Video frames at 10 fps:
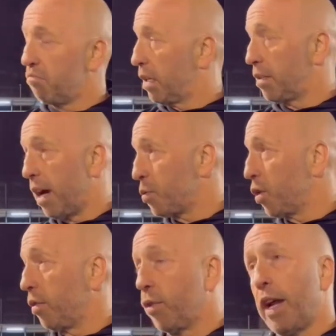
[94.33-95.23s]
It's
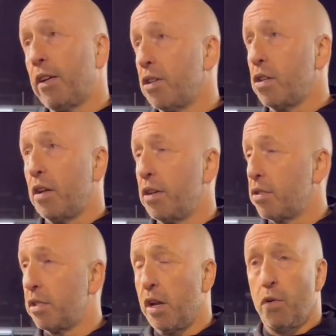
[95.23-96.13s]
absolutely relentless. You know, there's
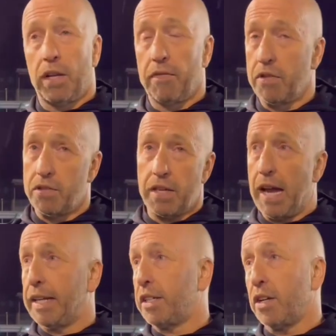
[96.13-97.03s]
no givens at
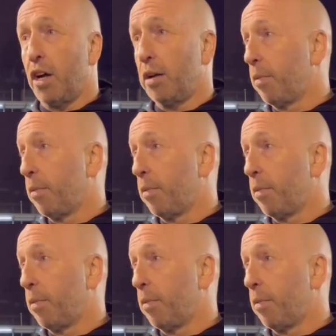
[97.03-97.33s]
any time.